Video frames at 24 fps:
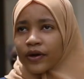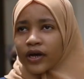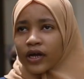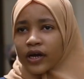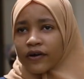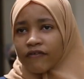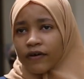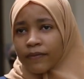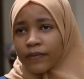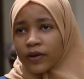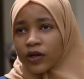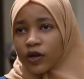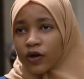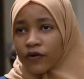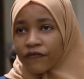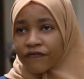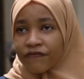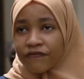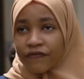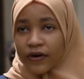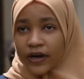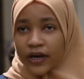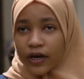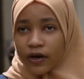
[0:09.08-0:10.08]
We are a family
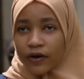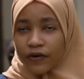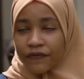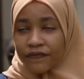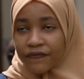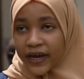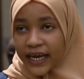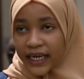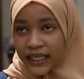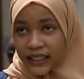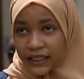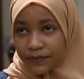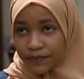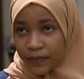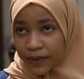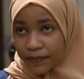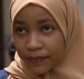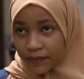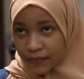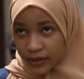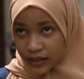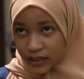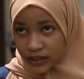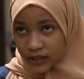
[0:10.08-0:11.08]
of eight
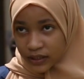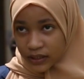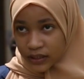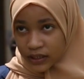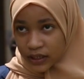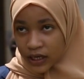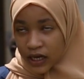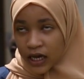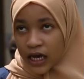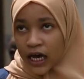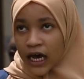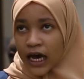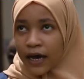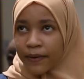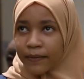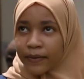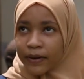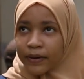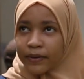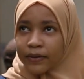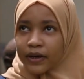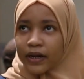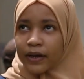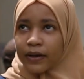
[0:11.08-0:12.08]
members,
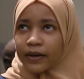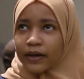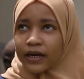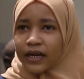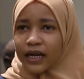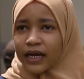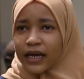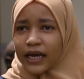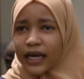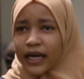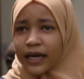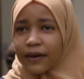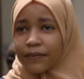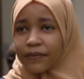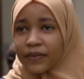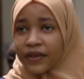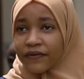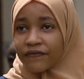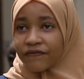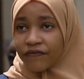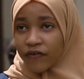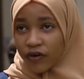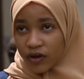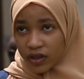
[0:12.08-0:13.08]
and I am
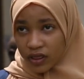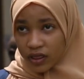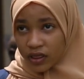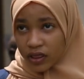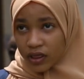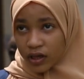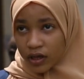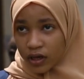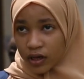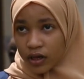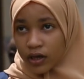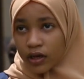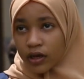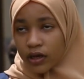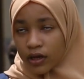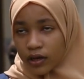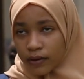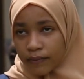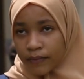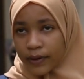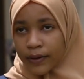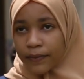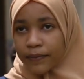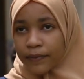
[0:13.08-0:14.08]
the fourth
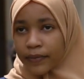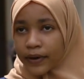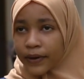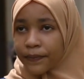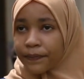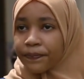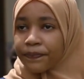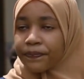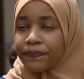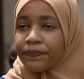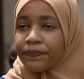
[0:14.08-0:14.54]
member.